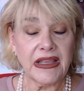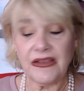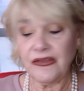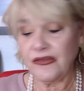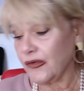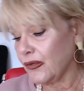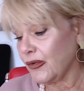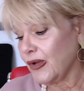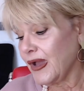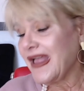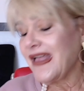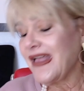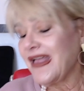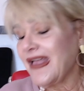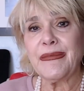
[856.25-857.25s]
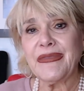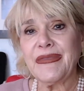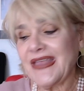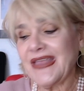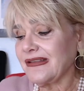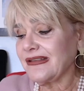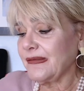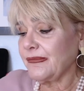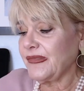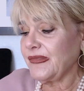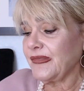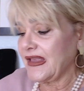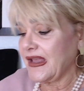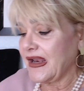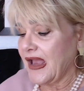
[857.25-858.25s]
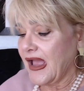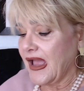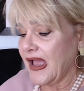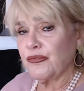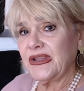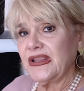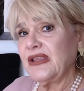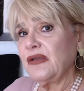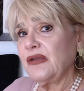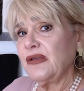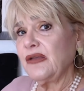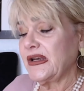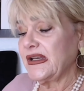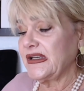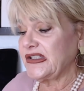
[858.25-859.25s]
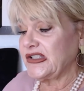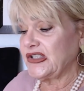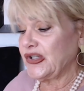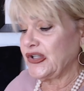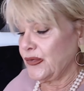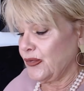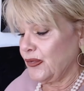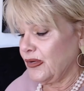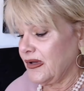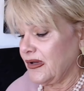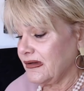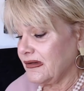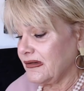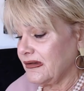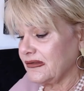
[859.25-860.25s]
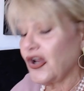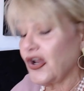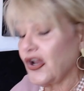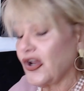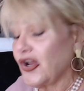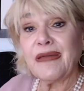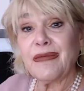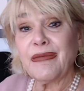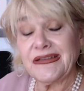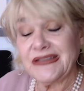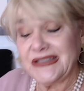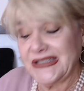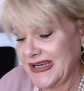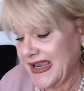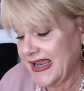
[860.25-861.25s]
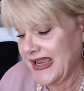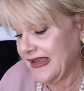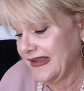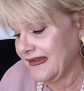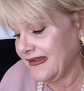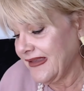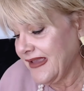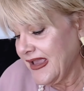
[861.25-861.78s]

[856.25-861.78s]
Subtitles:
And so, that's something that I really wanted to talk about today, is